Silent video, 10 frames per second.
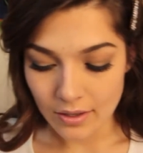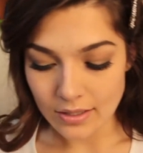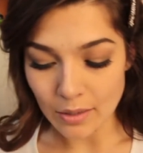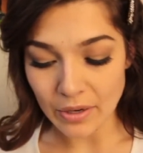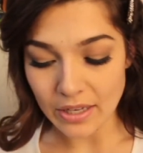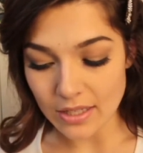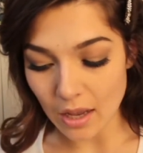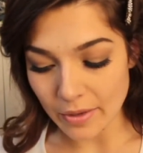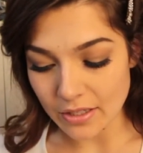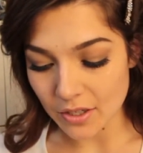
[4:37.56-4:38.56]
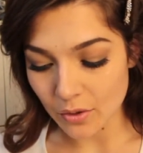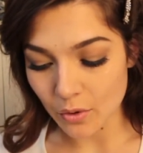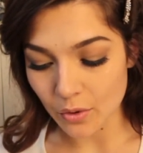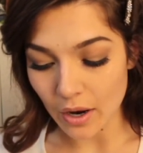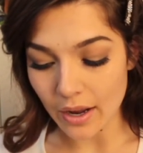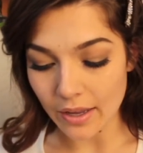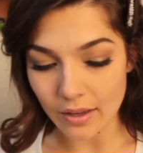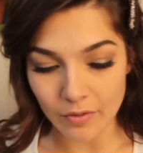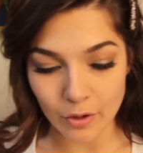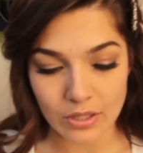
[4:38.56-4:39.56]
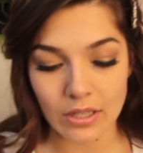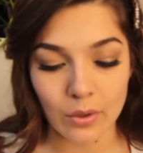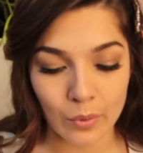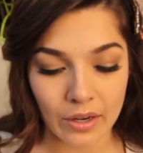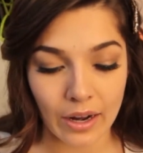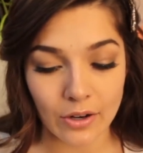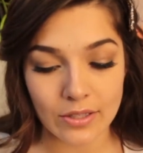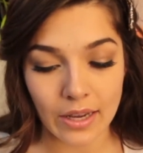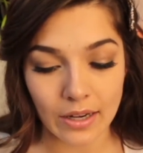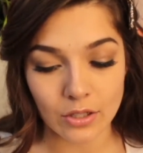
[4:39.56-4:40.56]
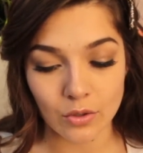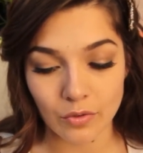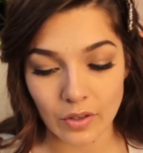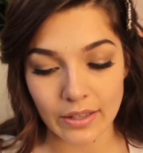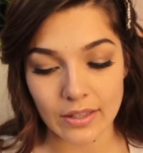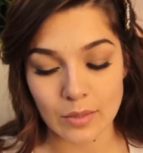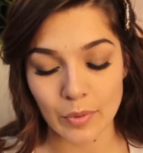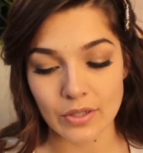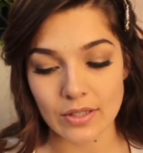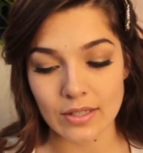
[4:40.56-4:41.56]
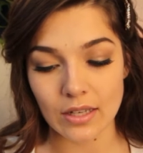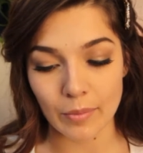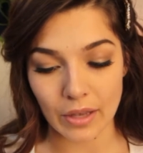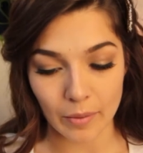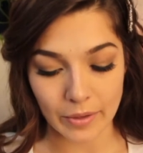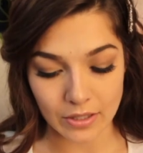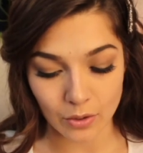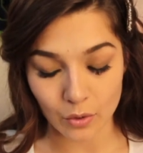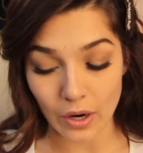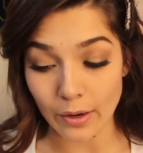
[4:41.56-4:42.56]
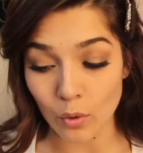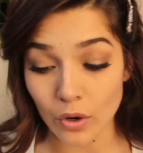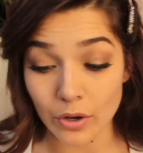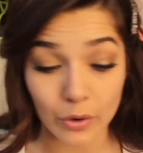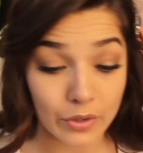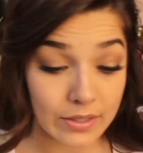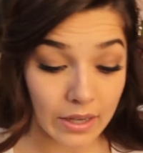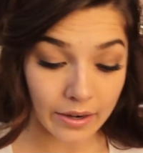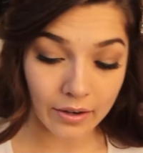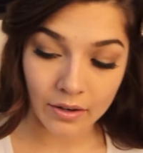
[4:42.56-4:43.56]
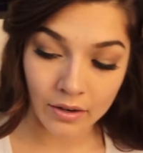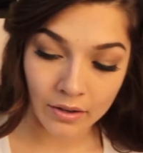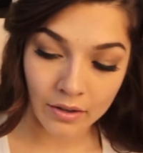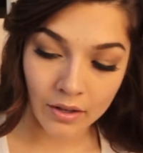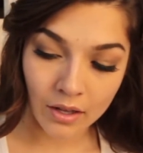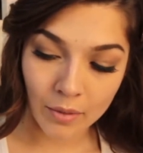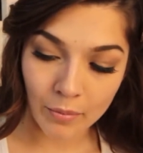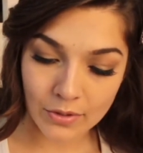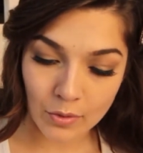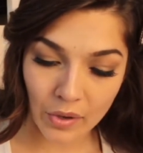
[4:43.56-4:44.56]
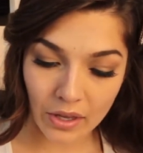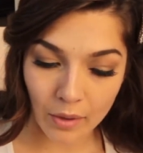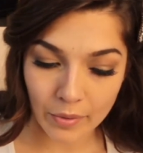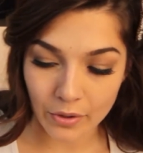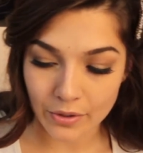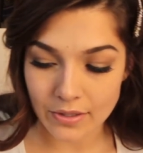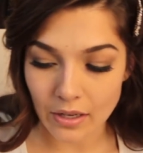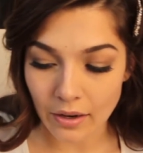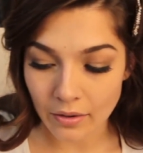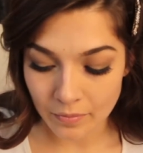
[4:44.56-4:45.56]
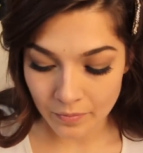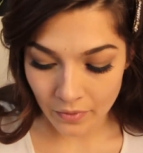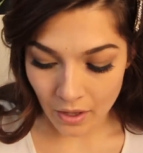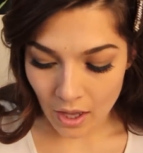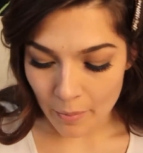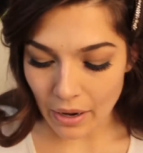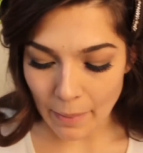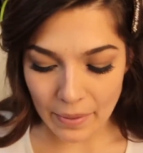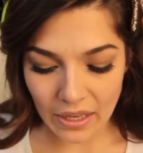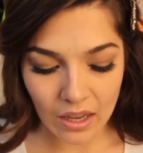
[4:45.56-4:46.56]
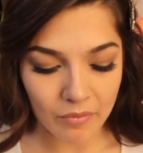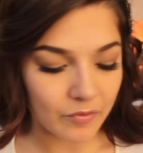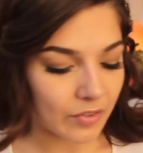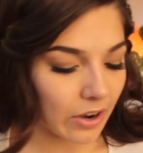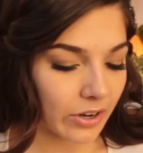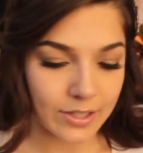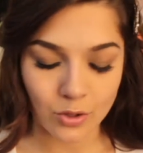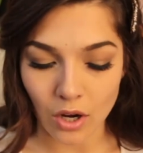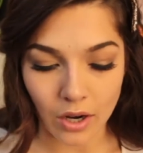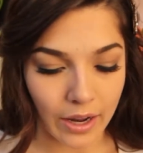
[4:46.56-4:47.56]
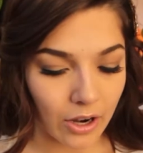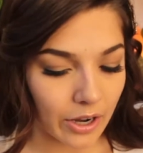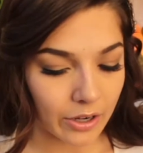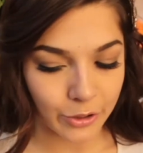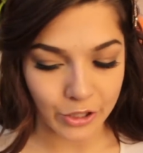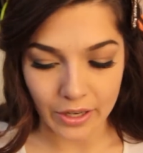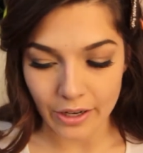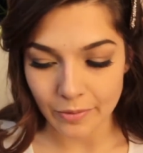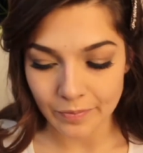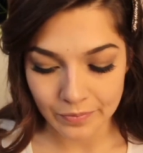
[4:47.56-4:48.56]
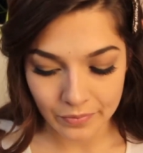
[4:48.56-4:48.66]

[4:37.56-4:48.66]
Somebody is coming to you crying. If you're dealing with an air sign, I do feel like this person's going to be coming to you crying. Or an earth sign. I'm also picking up an earth sign. But I'm picking up very strong air energy here.